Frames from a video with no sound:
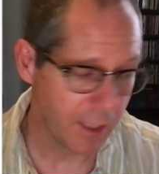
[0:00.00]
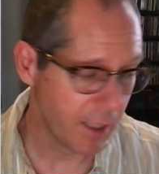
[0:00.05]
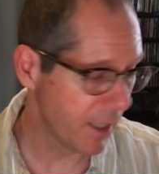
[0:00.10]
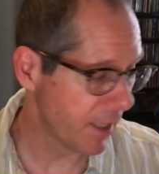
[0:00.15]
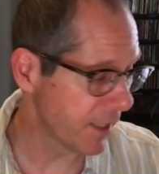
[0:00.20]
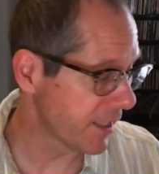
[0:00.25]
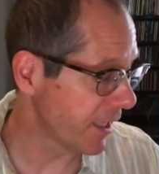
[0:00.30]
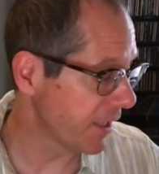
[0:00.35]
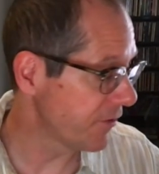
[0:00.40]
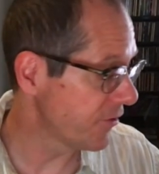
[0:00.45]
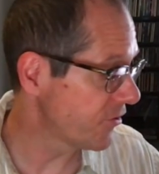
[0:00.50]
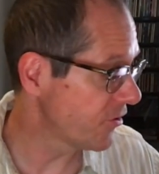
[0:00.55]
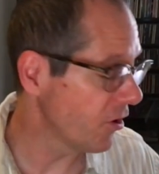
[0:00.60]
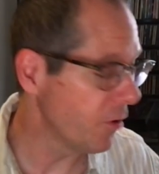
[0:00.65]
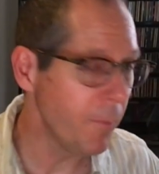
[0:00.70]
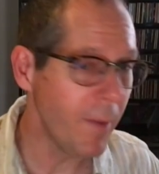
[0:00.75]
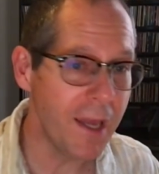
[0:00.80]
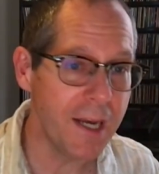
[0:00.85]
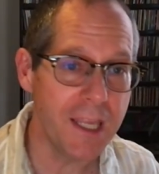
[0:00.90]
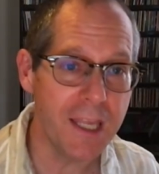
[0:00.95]
Again, so
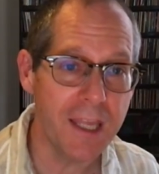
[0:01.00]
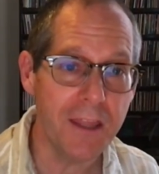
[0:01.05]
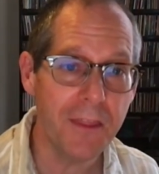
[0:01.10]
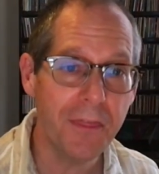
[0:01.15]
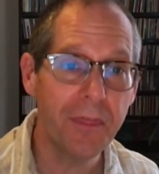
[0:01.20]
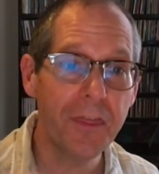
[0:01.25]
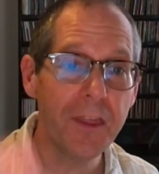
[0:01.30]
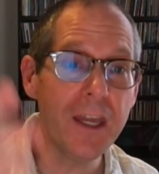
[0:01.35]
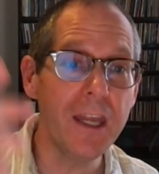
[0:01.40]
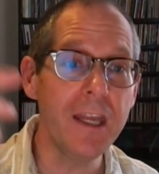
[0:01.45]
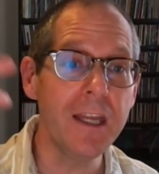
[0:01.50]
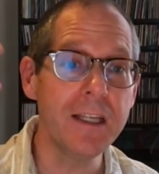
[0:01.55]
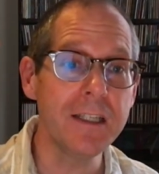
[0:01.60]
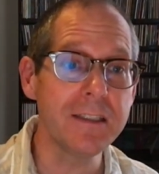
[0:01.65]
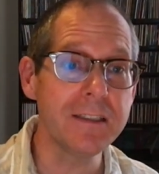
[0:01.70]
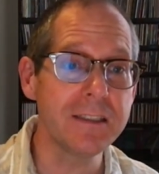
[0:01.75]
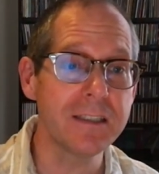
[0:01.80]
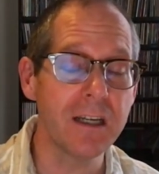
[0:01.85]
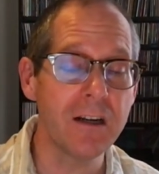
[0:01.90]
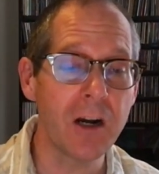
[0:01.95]
many
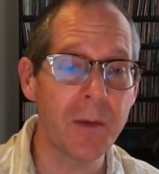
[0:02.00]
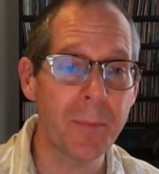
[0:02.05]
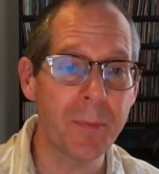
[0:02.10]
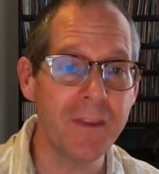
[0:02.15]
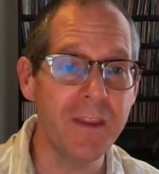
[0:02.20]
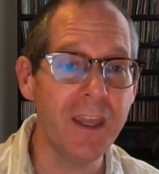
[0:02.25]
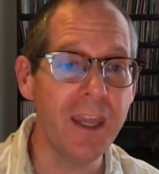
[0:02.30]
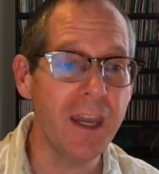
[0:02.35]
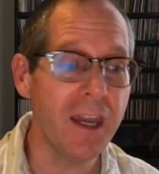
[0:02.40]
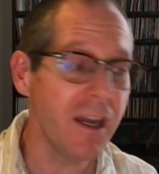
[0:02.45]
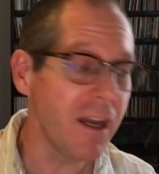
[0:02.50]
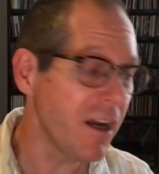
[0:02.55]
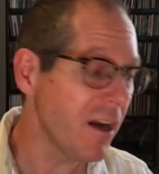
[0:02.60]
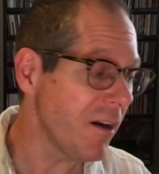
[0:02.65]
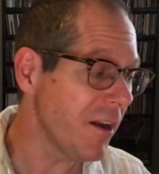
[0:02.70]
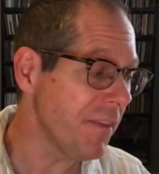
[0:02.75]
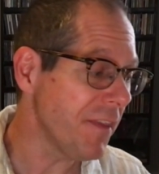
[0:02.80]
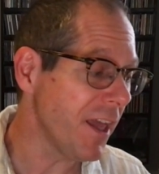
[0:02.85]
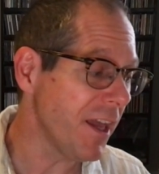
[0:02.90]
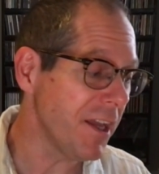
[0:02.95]
things are up in the air
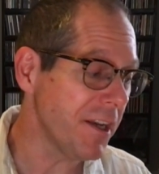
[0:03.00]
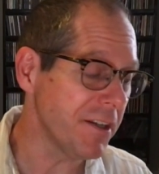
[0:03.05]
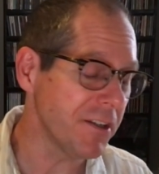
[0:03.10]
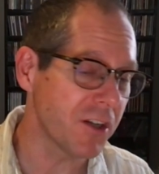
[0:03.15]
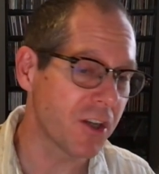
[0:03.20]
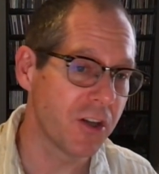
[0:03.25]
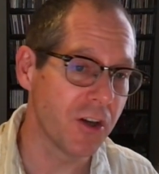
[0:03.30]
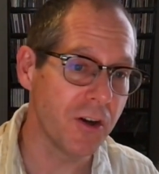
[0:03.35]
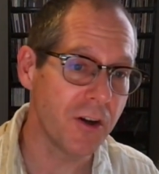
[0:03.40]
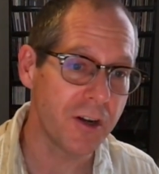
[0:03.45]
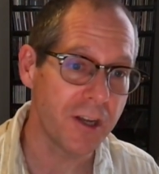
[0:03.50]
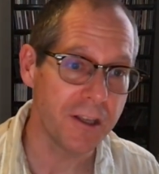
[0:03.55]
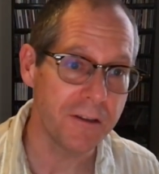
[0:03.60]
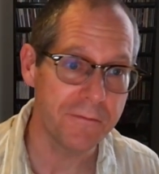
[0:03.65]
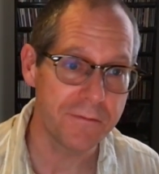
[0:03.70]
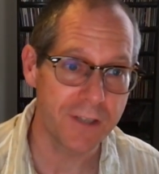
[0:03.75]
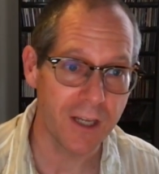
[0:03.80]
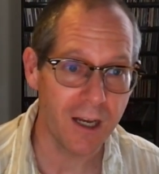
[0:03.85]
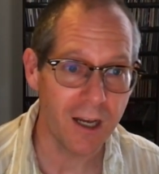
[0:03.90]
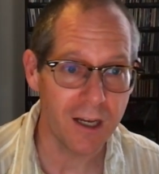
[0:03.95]
and then could have
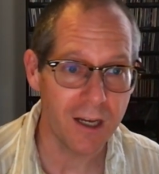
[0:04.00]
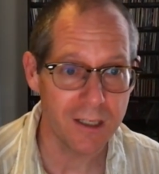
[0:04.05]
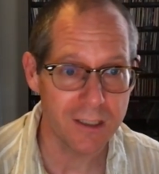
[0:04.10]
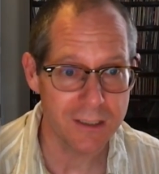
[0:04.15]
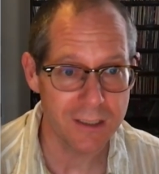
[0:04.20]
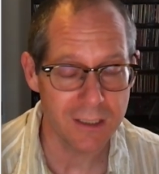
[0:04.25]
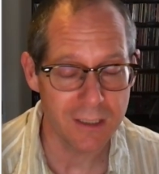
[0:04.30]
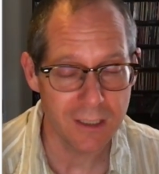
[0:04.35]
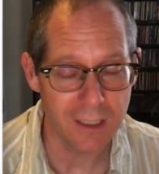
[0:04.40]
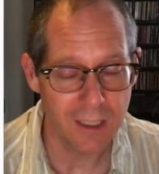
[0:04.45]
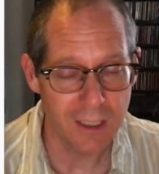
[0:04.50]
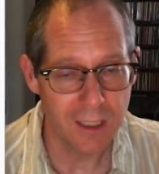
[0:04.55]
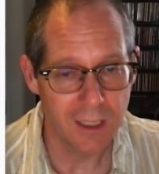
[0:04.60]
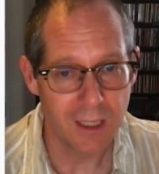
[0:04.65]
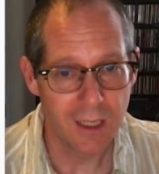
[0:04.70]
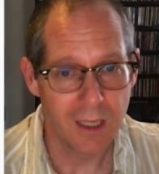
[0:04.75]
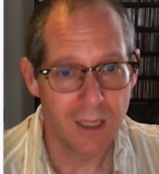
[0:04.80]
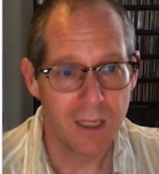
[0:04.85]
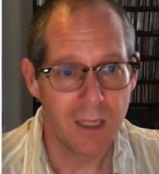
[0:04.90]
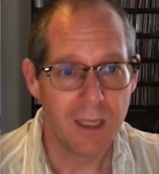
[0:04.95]
done.
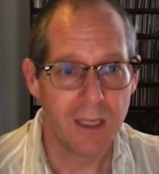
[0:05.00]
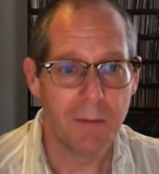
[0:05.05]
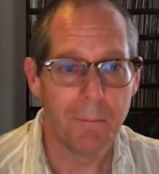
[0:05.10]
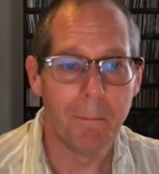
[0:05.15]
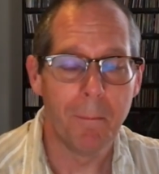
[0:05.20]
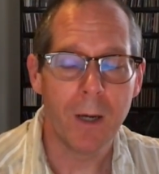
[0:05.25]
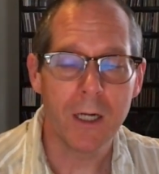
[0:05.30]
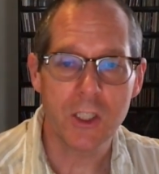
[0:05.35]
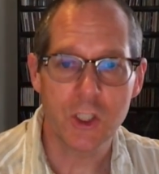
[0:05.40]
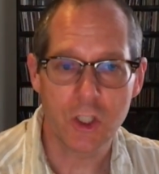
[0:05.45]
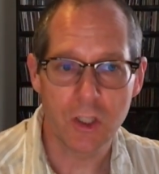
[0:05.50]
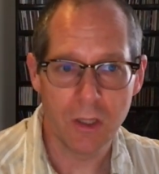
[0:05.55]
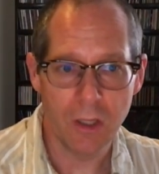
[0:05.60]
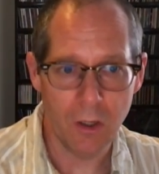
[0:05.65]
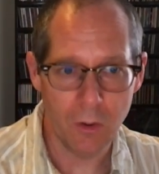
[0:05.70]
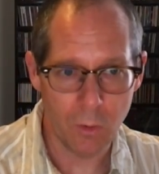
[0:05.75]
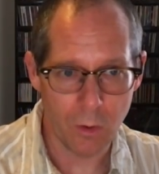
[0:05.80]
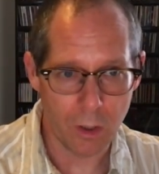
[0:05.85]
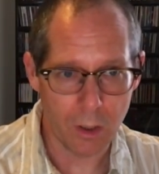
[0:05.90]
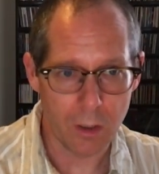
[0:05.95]
Much
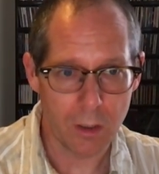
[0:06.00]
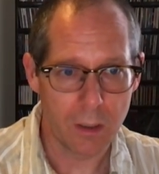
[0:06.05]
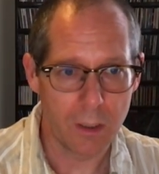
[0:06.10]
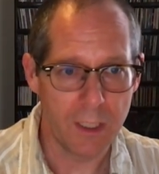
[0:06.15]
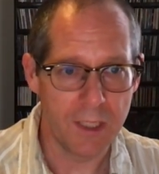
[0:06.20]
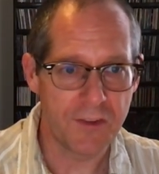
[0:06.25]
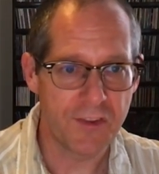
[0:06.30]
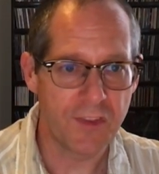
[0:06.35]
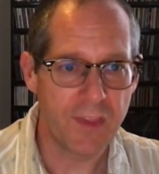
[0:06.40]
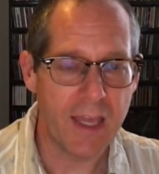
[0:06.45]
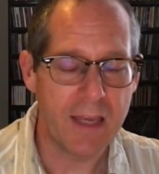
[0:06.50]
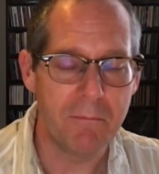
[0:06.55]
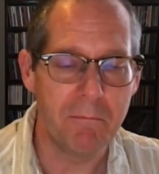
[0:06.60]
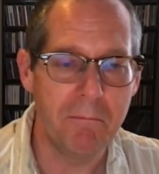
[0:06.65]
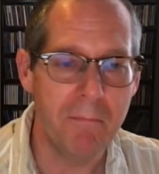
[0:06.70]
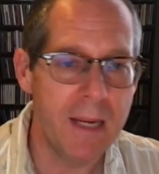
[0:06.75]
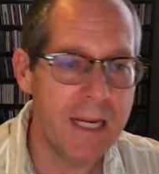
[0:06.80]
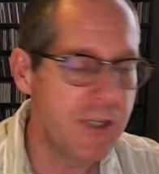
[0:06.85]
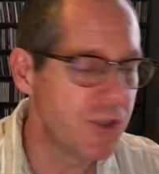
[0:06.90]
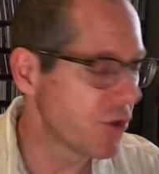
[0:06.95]
lower. It's that
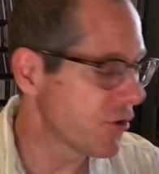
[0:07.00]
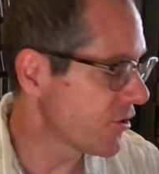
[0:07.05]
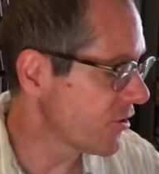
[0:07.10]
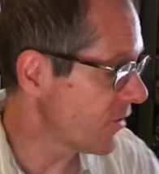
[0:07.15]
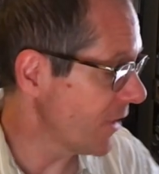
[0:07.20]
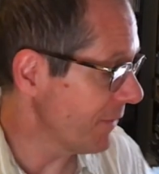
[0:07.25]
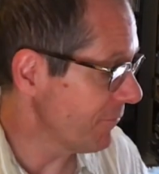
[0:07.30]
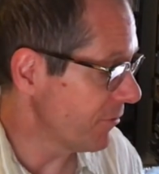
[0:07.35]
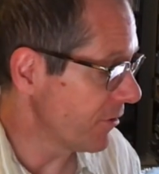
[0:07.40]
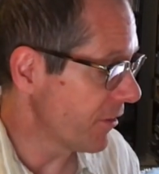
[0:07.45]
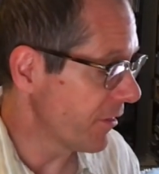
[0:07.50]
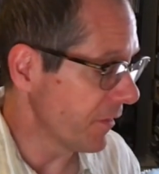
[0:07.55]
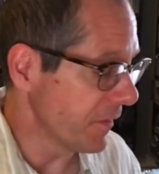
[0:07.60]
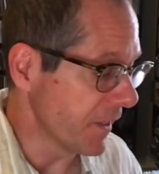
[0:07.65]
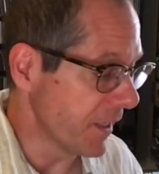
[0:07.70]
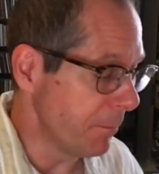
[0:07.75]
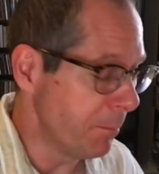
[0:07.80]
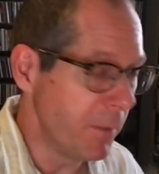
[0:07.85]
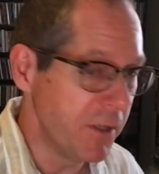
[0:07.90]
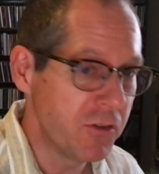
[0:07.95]
major seventh
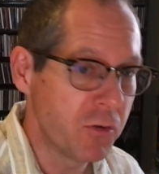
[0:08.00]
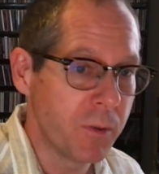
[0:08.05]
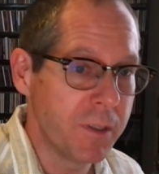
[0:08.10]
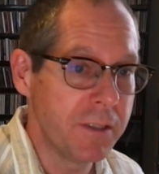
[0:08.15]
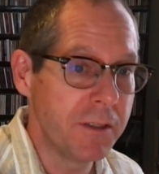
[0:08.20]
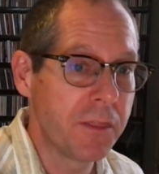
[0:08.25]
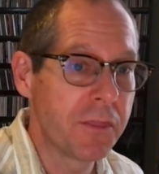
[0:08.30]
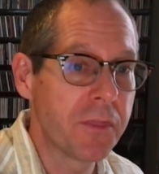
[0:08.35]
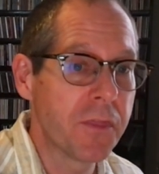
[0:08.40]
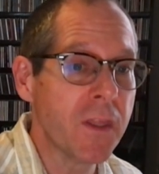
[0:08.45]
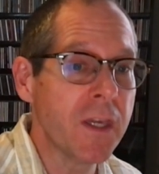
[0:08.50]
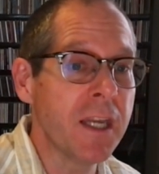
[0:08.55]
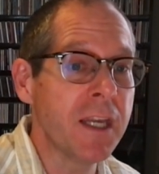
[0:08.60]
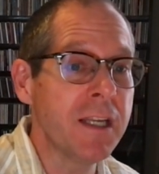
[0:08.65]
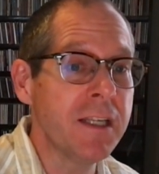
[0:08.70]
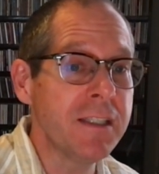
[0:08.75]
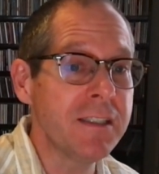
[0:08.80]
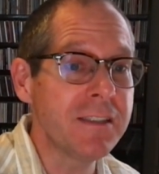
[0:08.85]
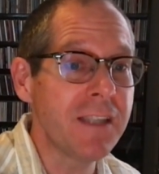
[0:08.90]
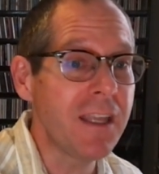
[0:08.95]
leap between
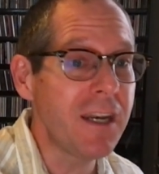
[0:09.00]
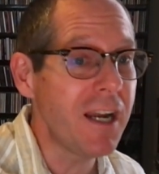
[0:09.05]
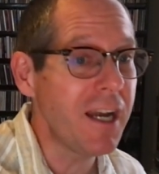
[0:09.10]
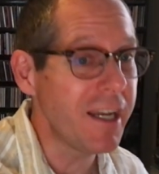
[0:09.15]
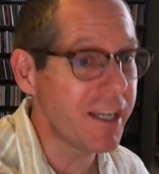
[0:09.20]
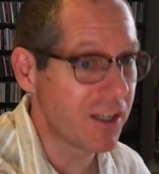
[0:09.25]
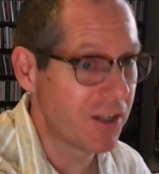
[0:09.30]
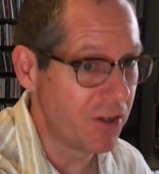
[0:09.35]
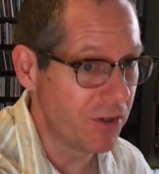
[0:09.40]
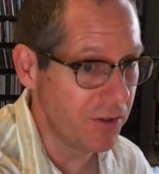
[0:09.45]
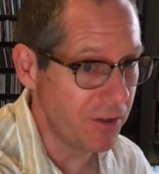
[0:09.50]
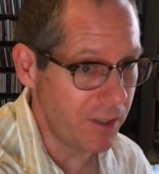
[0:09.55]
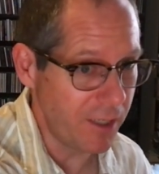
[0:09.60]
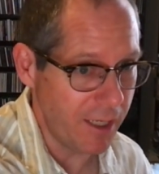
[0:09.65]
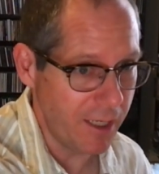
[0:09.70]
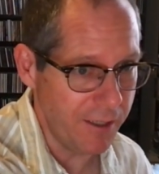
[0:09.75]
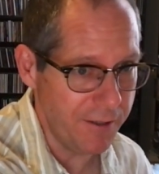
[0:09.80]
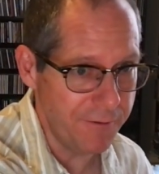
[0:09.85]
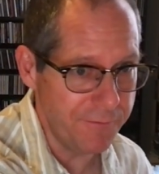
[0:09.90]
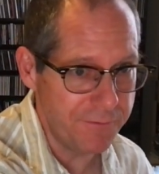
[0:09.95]
things that I could
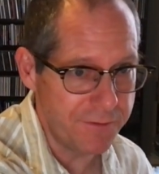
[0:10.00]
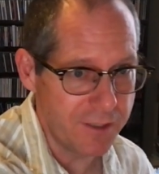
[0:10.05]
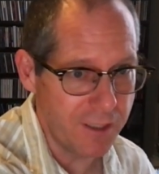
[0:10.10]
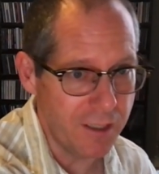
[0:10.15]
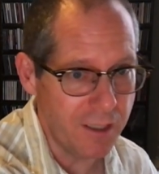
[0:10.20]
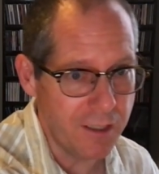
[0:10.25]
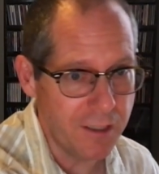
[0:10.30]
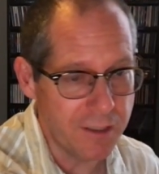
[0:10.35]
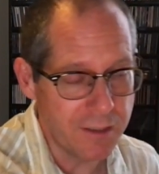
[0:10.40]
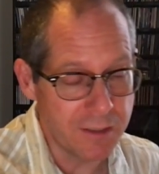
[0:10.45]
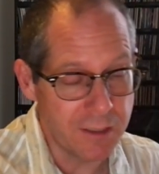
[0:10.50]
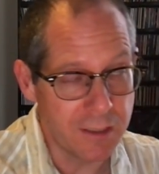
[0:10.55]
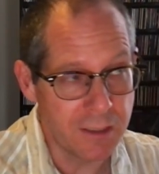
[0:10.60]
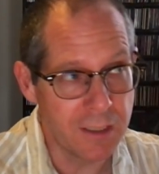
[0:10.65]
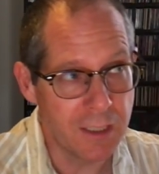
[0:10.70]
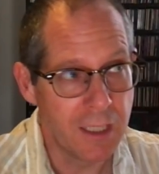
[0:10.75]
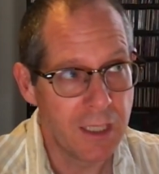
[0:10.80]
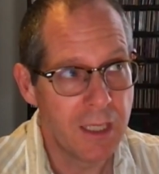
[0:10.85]
have done.